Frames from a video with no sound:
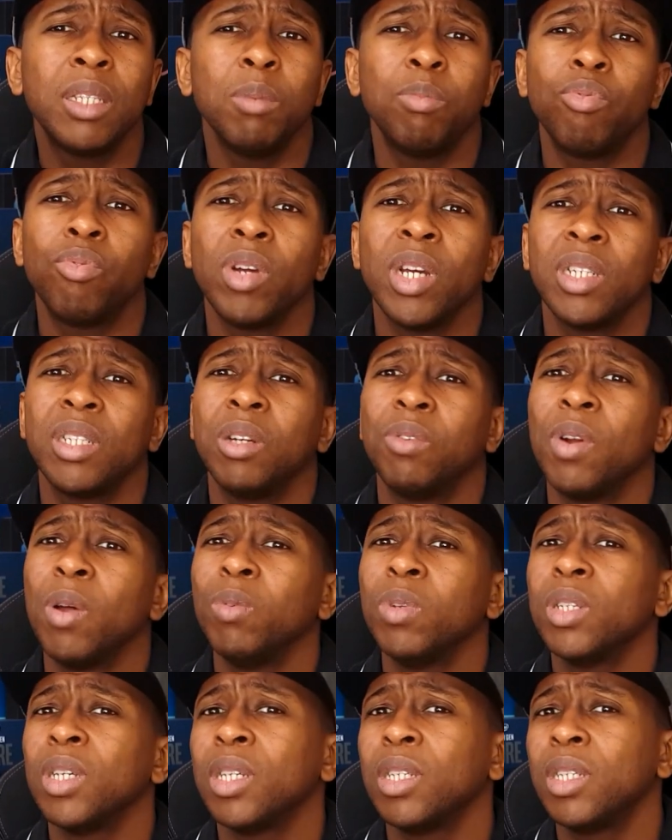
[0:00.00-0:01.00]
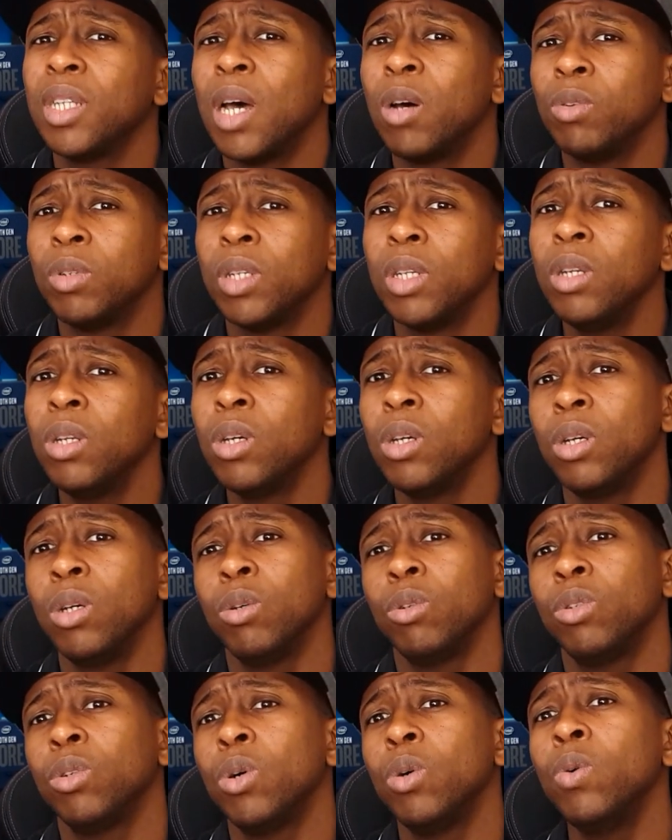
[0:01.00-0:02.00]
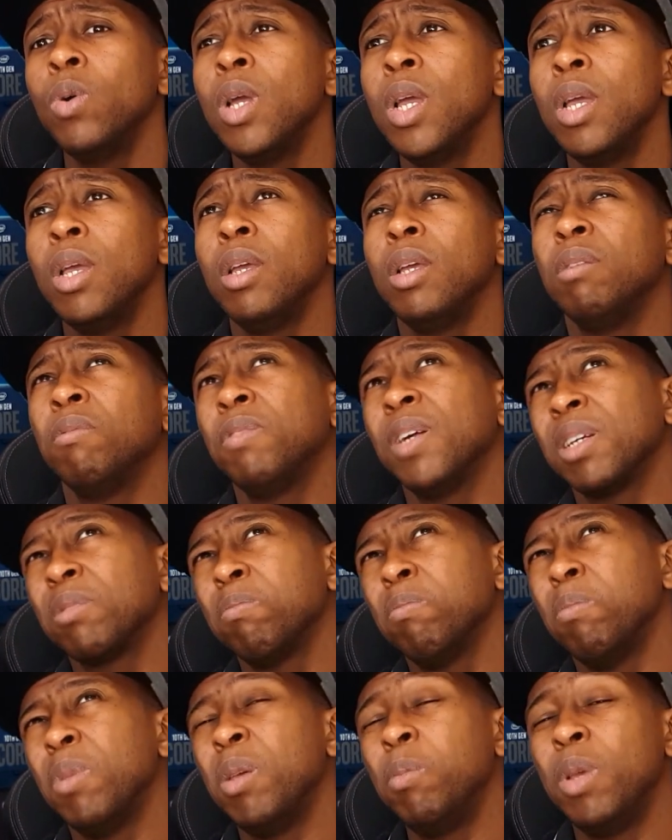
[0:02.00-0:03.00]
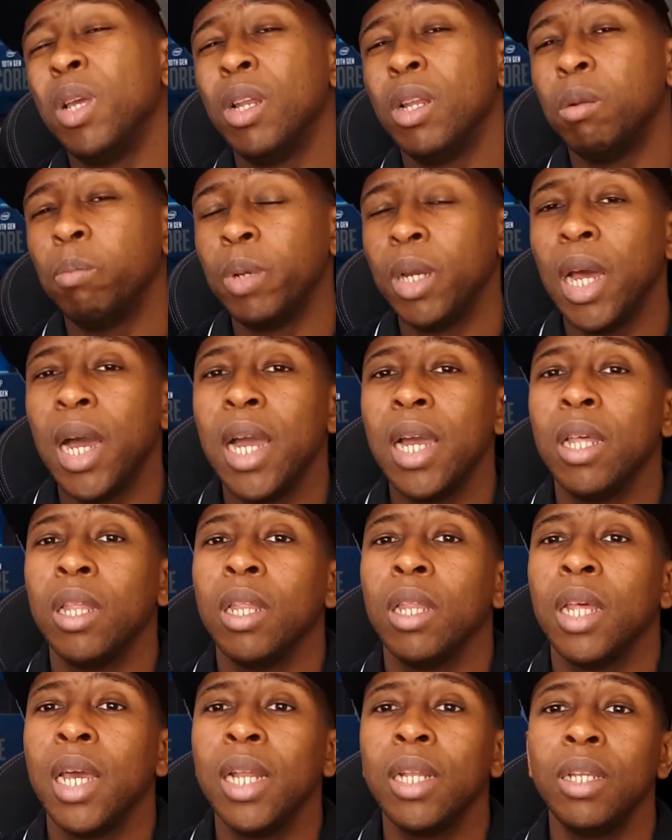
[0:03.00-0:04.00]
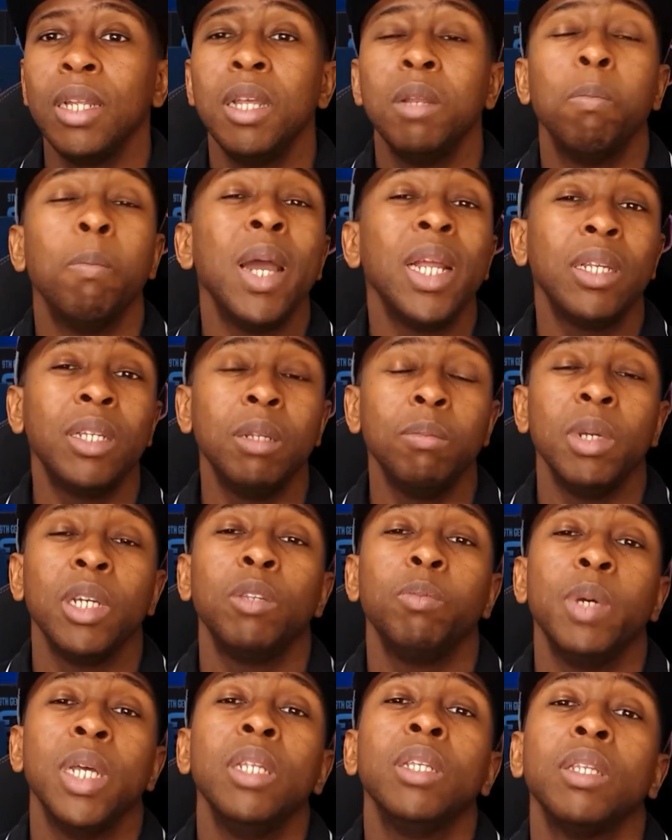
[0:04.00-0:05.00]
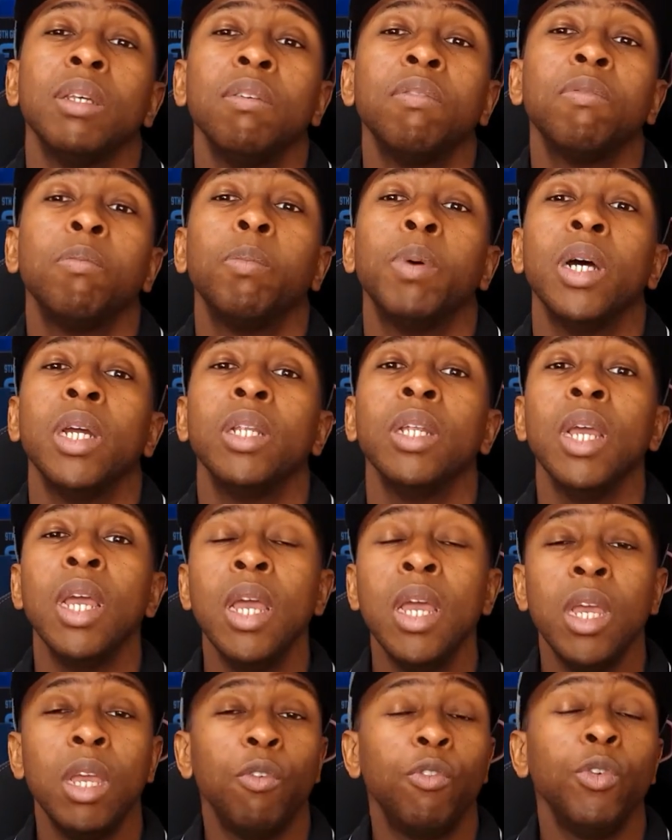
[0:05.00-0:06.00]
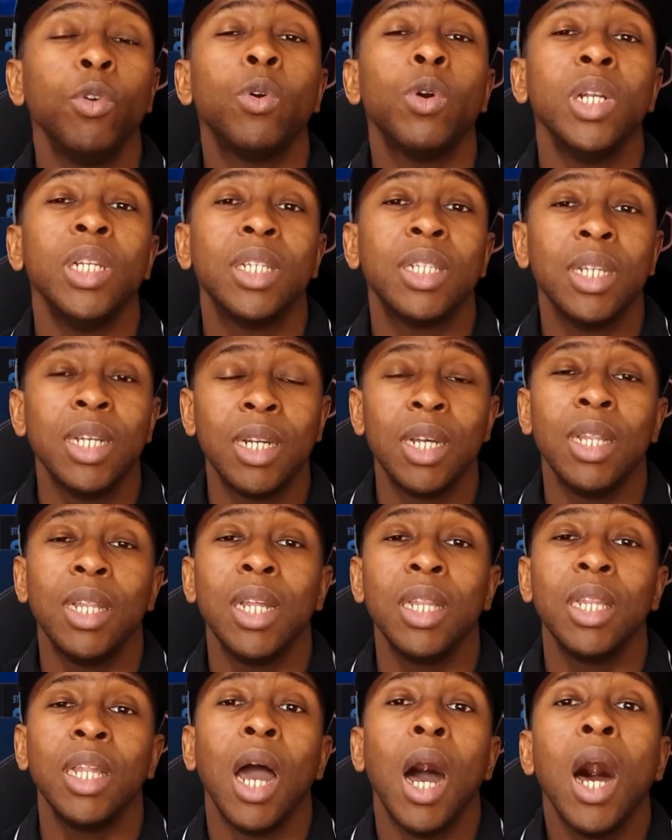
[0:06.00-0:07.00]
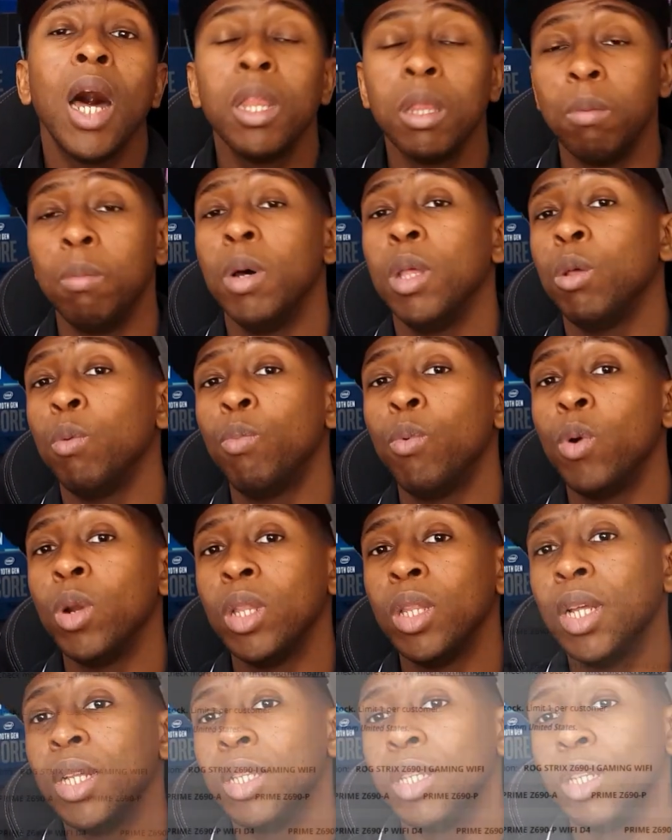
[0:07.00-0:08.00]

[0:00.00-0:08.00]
a price around $6,000 or so. In fact, maybe a little bit higher than that. It might seem expensive, but if you consider that the other motherboard that